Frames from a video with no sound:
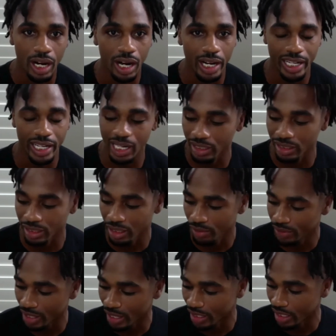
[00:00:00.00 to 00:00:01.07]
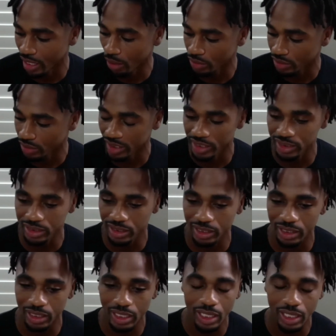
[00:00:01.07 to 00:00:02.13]
And I love that. And I was
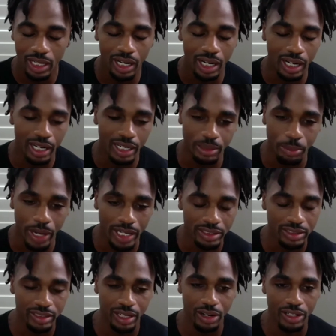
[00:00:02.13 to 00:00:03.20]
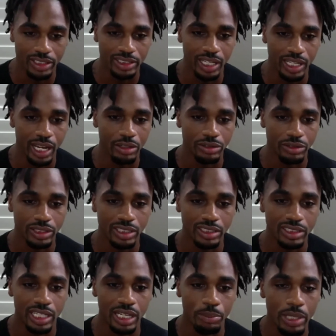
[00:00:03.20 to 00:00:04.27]
listening to Pastor Darius Daniels, and he
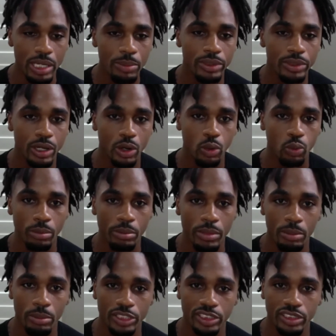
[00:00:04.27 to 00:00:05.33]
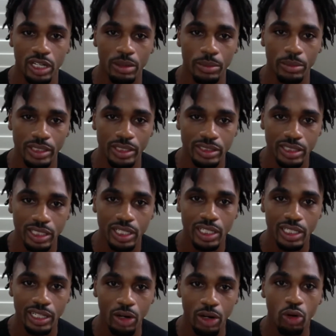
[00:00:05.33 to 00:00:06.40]
said, people don't remember sermons.
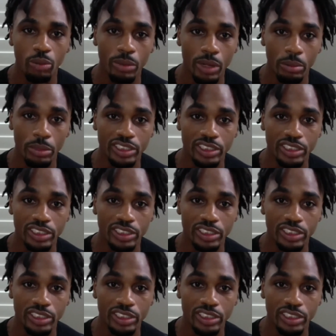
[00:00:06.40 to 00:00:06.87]
They remember